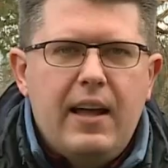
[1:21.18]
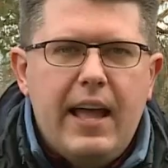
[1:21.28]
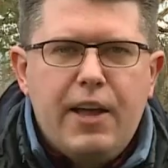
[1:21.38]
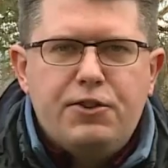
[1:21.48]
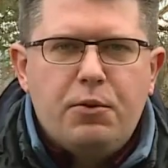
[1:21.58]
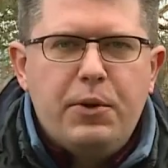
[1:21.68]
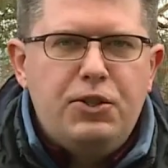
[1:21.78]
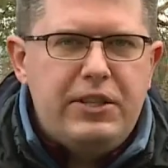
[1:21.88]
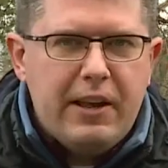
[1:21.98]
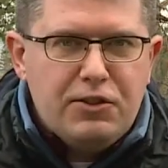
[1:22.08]
I also
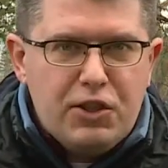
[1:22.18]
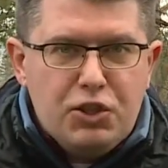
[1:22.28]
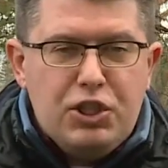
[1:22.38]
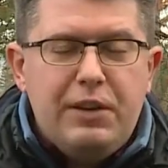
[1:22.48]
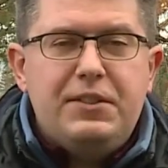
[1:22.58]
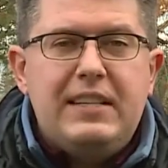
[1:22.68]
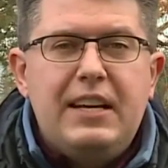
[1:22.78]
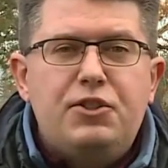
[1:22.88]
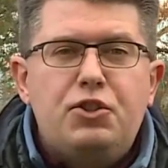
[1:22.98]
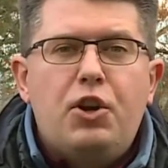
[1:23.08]
reached out to the Chief
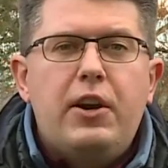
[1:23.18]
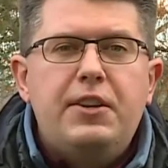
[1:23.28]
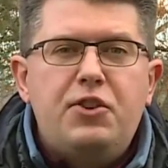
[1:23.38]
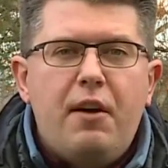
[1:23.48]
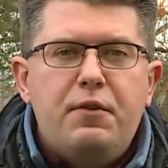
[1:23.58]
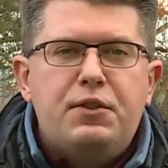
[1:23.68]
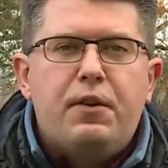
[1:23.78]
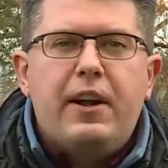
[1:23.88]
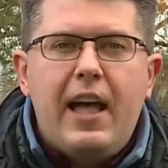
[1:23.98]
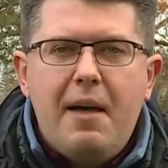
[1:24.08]
State's Attorney's Office
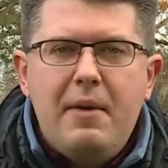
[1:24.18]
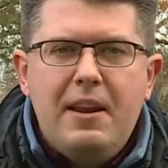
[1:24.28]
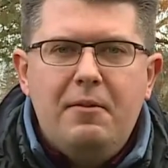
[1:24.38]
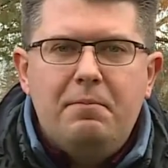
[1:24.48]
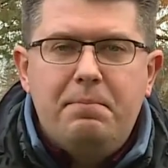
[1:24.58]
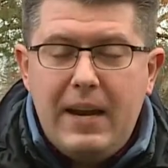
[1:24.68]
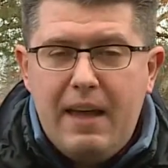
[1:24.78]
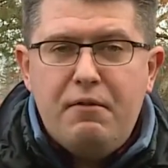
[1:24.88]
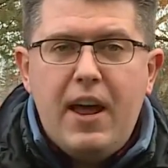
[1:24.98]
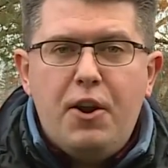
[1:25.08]
for comment, but
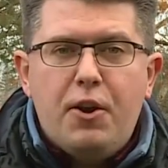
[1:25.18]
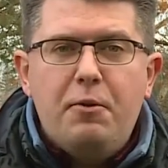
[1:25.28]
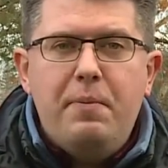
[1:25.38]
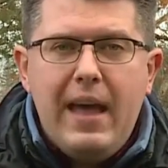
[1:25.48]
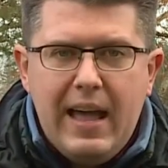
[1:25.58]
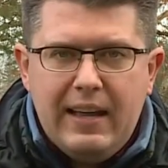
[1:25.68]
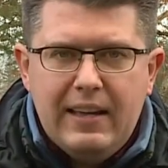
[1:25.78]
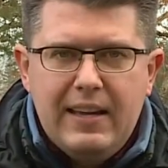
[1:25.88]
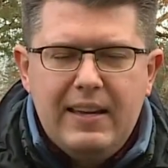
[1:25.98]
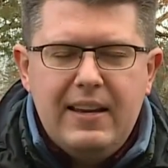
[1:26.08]
have not heard
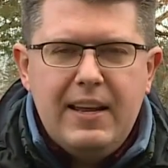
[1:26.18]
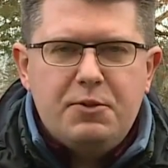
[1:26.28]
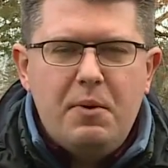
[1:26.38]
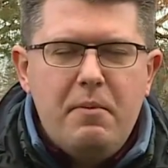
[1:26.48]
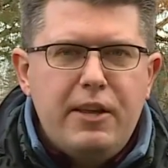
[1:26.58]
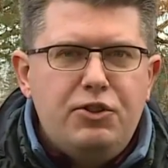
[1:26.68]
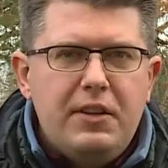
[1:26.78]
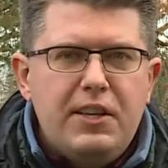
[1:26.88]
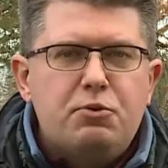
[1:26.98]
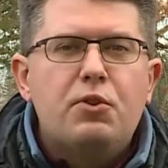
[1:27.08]
back. And as we
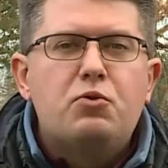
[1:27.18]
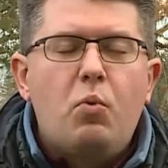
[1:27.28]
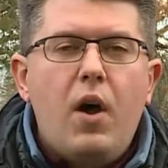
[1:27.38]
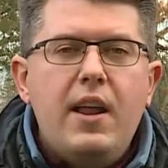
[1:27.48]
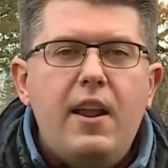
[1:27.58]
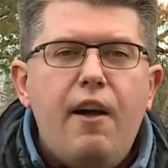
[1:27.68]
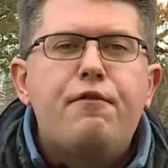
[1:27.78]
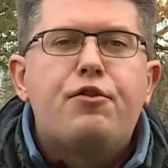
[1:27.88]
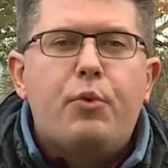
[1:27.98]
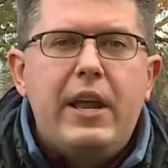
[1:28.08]
mentioned, this was one
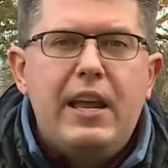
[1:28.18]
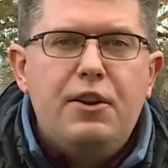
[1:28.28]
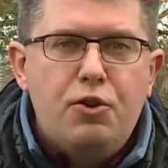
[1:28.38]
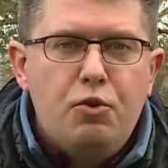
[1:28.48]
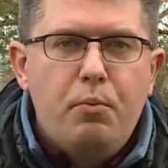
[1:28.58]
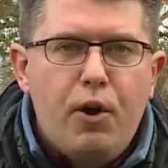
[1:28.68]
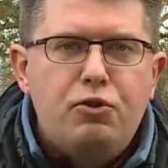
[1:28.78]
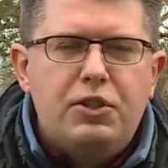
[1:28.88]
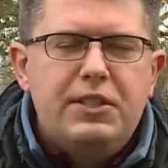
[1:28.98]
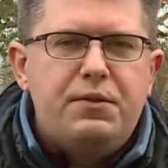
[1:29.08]
of three new
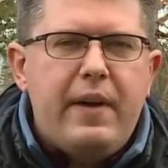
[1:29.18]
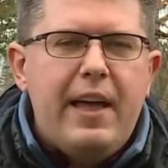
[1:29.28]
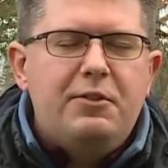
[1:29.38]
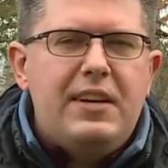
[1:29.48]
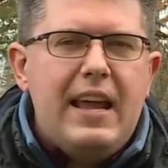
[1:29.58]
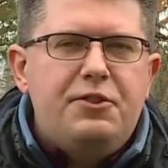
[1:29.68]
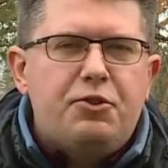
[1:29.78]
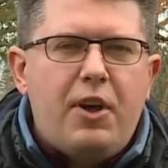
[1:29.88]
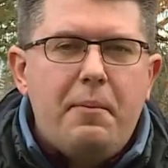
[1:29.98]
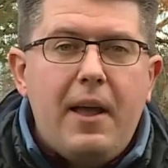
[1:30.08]
motions filed today.
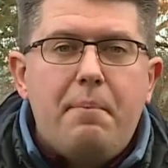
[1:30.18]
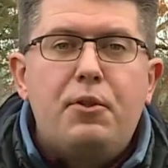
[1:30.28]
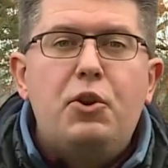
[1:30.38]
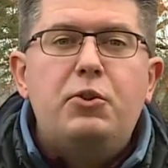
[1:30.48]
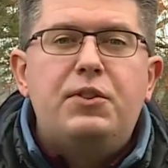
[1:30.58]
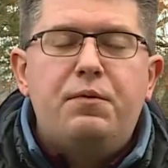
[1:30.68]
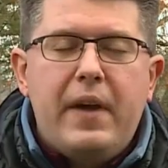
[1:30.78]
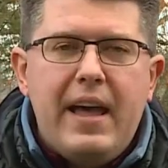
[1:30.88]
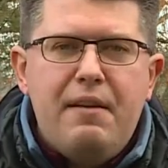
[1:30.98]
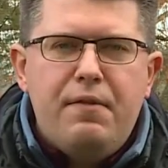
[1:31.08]
So coming up in the news at
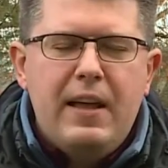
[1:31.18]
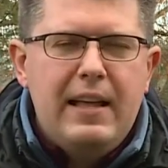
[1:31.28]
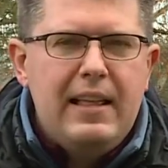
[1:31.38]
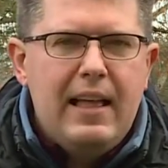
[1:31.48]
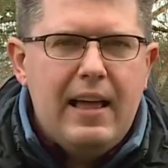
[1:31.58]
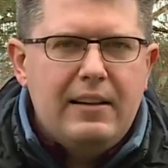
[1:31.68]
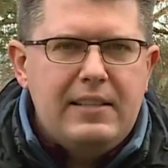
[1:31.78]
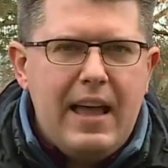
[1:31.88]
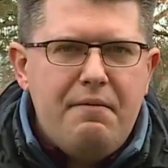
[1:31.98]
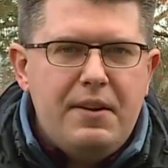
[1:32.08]
5, I'll
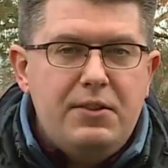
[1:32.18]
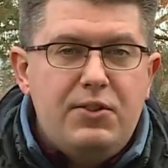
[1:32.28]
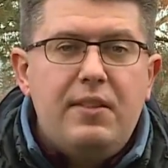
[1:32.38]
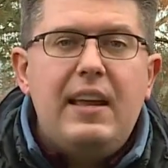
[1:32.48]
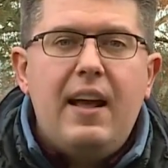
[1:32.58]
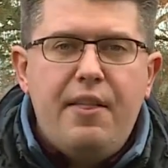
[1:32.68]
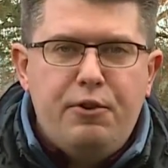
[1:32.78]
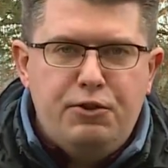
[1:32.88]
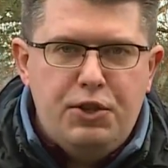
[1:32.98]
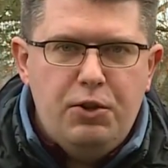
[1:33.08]
dive into the
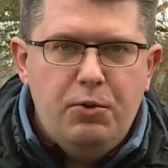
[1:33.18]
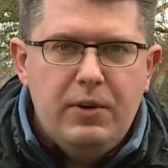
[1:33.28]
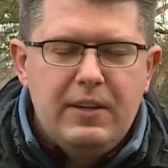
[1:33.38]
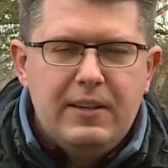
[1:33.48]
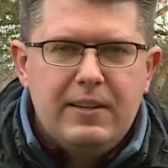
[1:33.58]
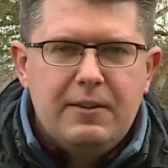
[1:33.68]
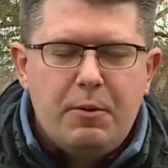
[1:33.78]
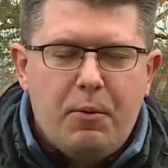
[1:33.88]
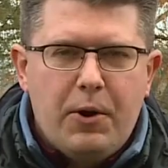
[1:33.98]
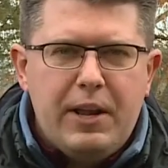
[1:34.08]
other two.
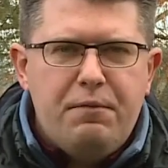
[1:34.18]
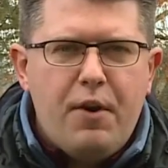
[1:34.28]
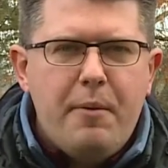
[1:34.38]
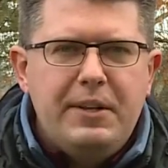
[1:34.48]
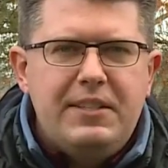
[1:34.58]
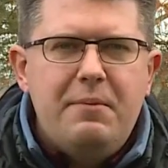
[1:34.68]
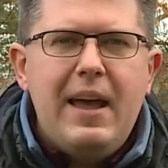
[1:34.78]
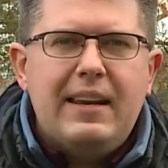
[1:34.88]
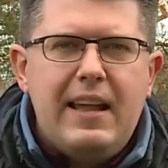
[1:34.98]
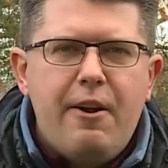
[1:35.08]
Reporting in Farmington,
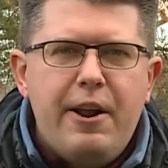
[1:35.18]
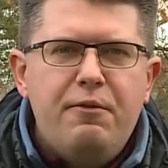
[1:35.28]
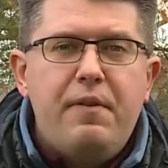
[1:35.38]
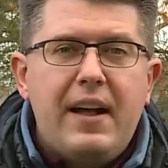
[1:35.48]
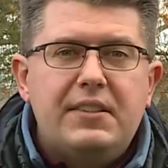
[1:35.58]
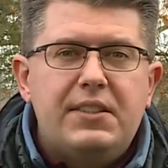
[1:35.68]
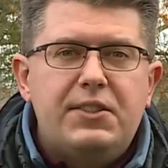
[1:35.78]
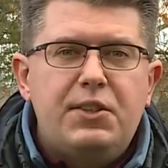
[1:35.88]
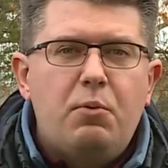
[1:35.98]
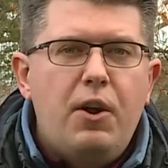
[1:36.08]
Matt Karen, Fox
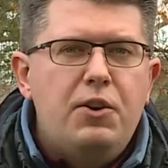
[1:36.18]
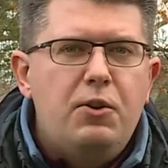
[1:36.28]
61